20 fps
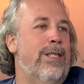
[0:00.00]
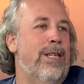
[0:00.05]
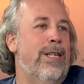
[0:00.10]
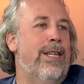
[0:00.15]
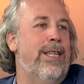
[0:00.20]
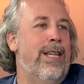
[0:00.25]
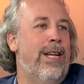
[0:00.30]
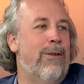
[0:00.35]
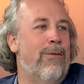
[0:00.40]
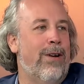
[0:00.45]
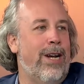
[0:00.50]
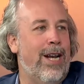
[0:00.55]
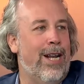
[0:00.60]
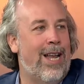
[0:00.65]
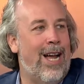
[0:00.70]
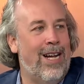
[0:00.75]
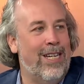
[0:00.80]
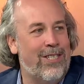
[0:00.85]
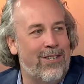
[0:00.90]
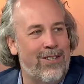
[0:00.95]
And then they
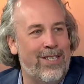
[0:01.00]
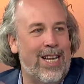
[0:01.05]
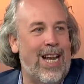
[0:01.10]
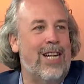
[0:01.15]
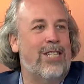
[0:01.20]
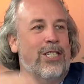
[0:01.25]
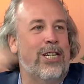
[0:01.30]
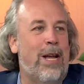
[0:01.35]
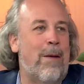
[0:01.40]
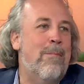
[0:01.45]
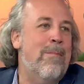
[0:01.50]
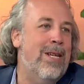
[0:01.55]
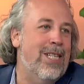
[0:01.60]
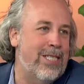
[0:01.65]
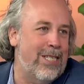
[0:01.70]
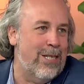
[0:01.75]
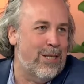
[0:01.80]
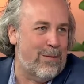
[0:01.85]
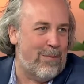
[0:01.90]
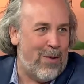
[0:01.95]
realized there's actually a
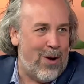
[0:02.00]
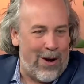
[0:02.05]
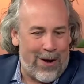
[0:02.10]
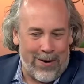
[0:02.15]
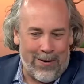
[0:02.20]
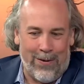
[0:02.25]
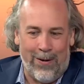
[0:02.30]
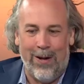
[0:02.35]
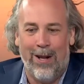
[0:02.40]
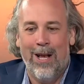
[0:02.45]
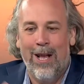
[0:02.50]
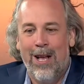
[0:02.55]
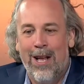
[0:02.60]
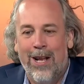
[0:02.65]
business model